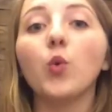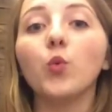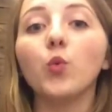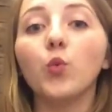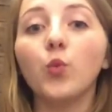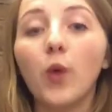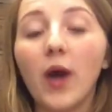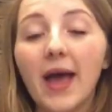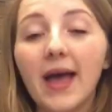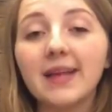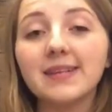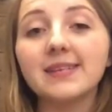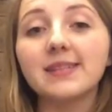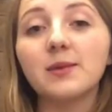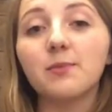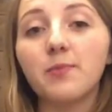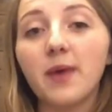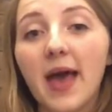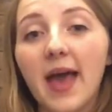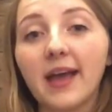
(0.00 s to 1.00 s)
where's the
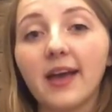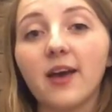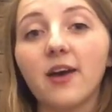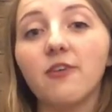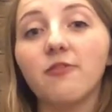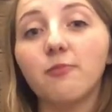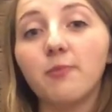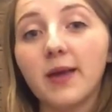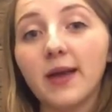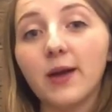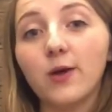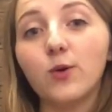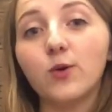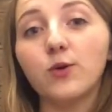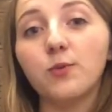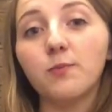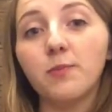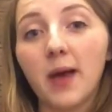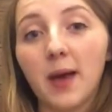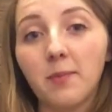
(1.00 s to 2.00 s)
peck of
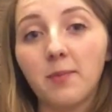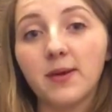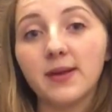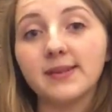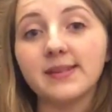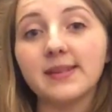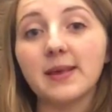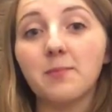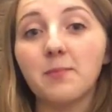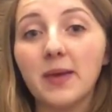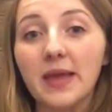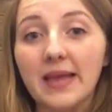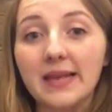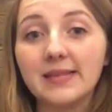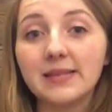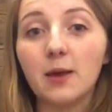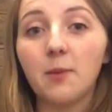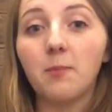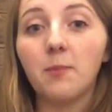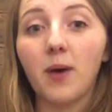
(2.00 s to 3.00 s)
pickled peppers
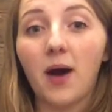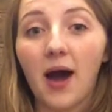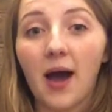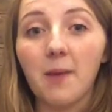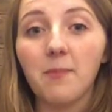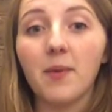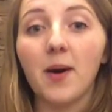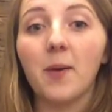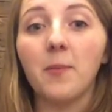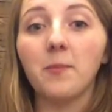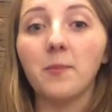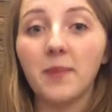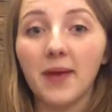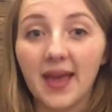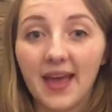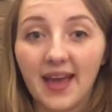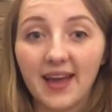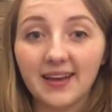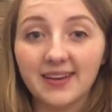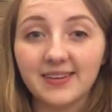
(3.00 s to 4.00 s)
Peter Piper
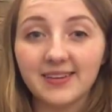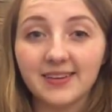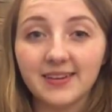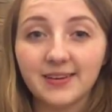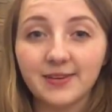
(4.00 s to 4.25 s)
picked?